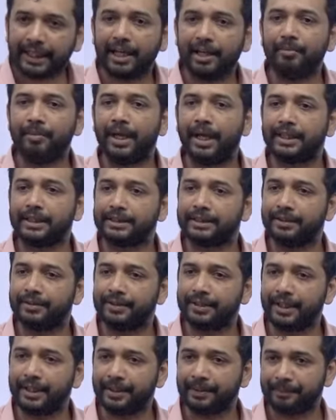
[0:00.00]
can be asked
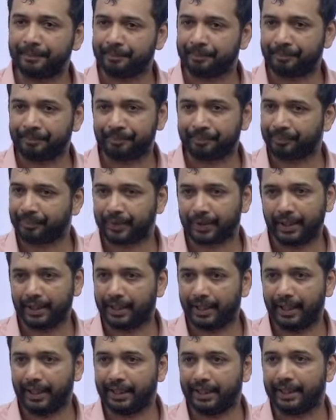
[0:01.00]
this year,
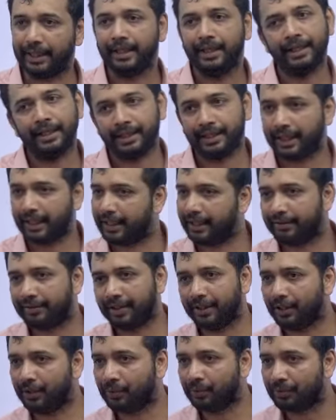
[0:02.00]
right? That is
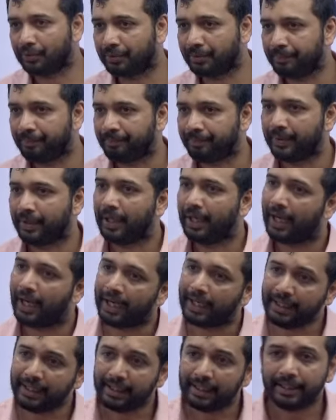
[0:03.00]
in news.
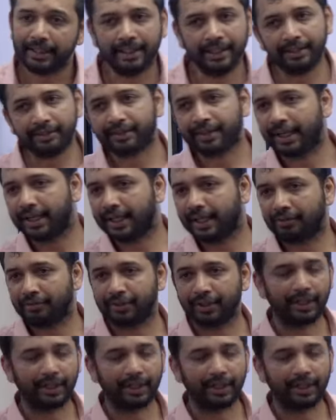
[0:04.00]
And this kind of